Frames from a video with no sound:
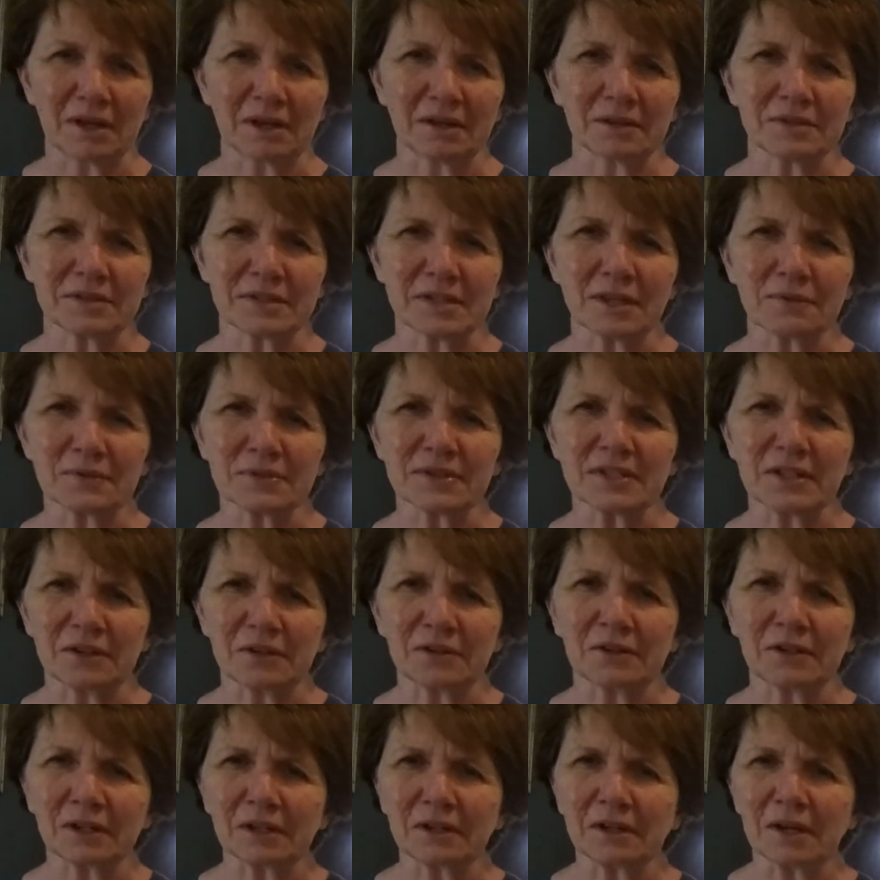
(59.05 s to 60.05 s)

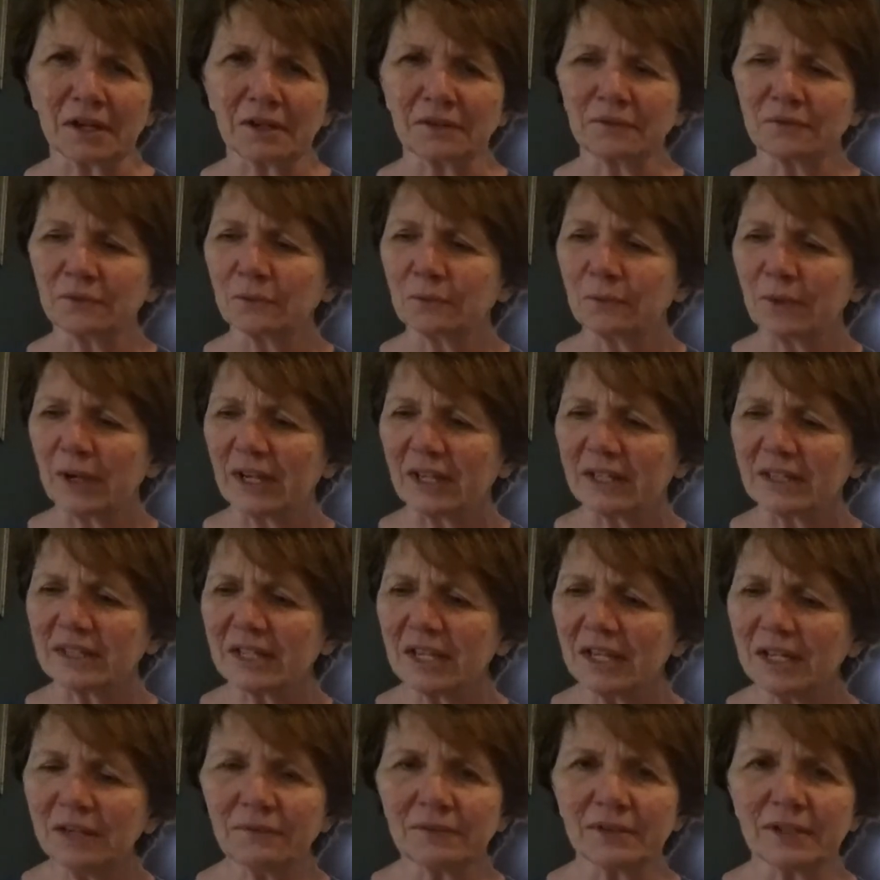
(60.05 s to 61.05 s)
self-centered in kind of a way. It's
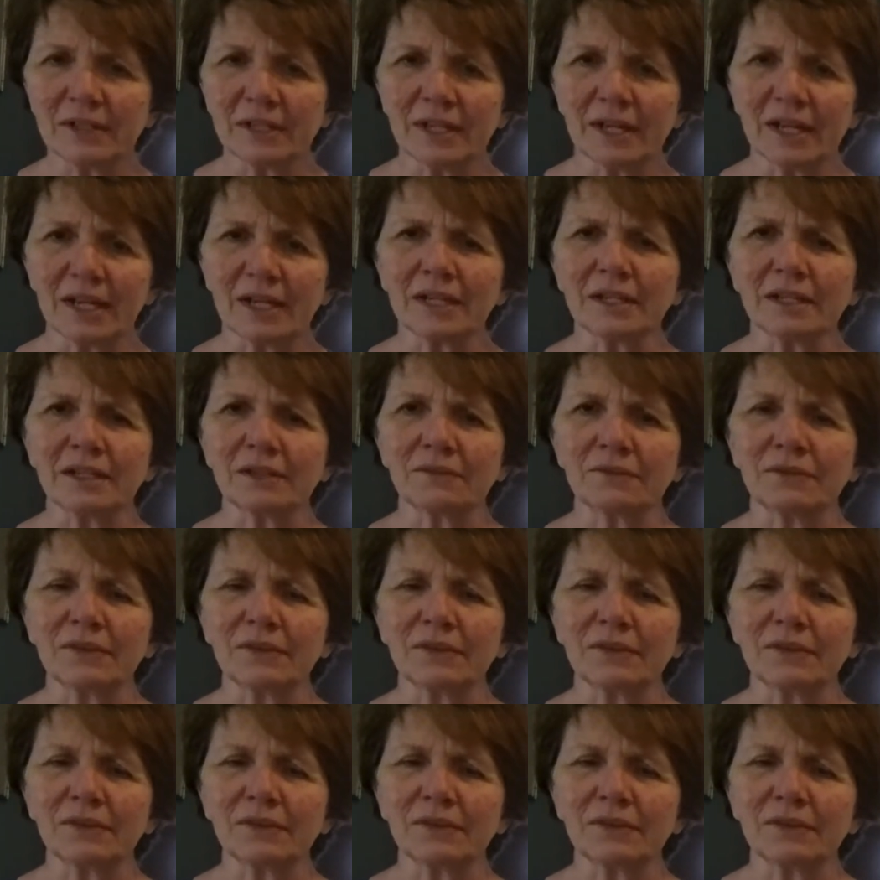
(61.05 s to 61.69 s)
kind of a negative